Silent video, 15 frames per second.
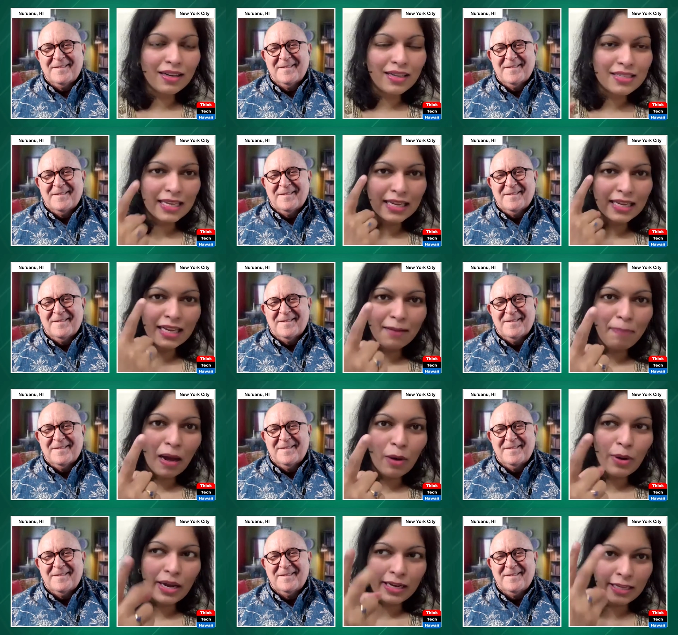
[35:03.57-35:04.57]
Speaker 1: a single
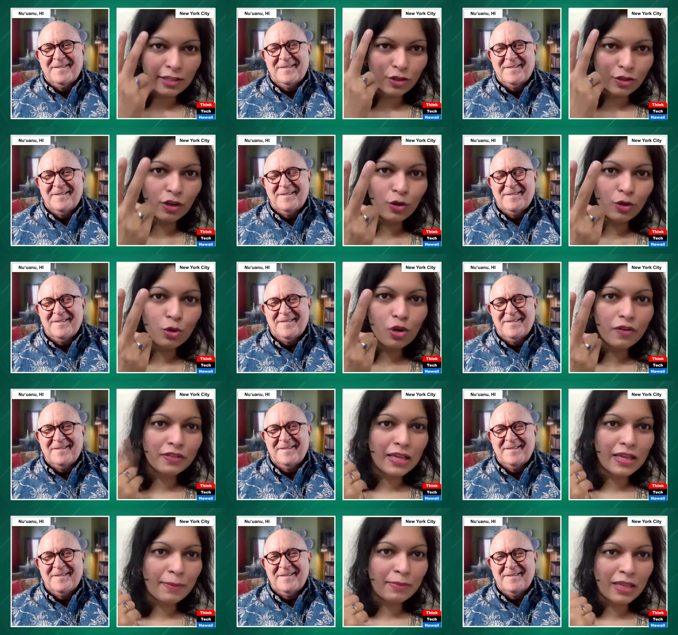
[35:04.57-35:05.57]
power, and he's got two of
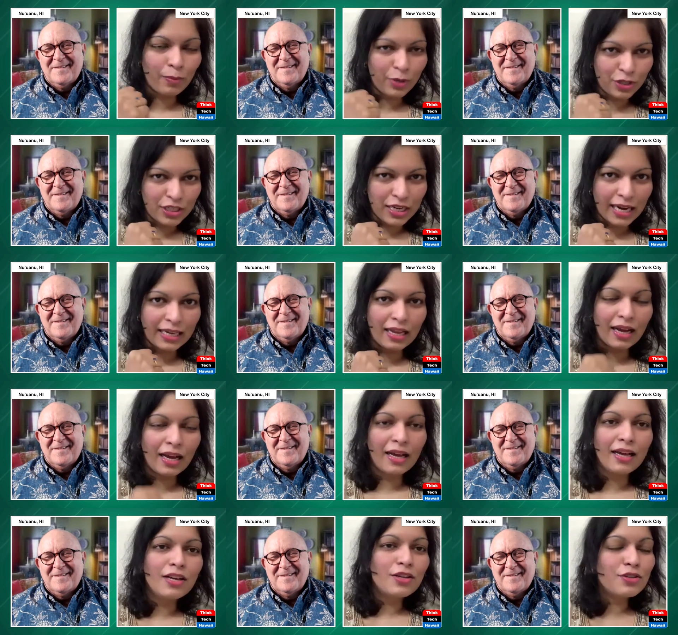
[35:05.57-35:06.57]
them there with China.
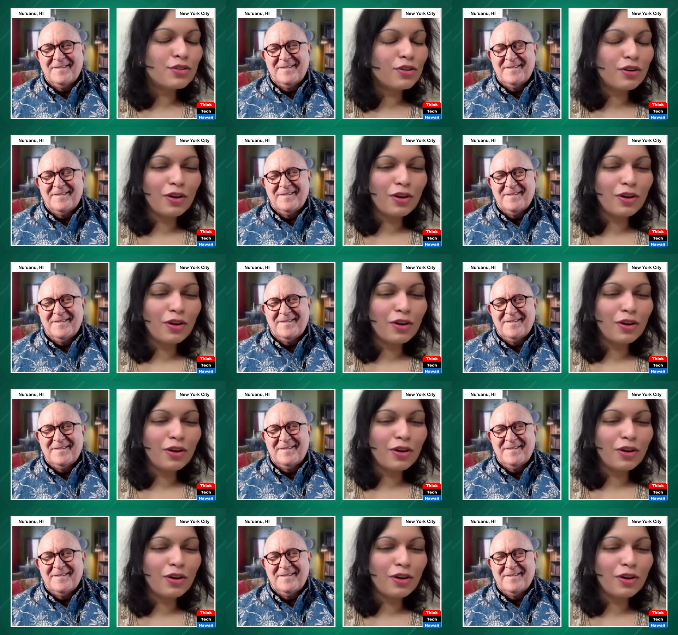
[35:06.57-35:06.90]
So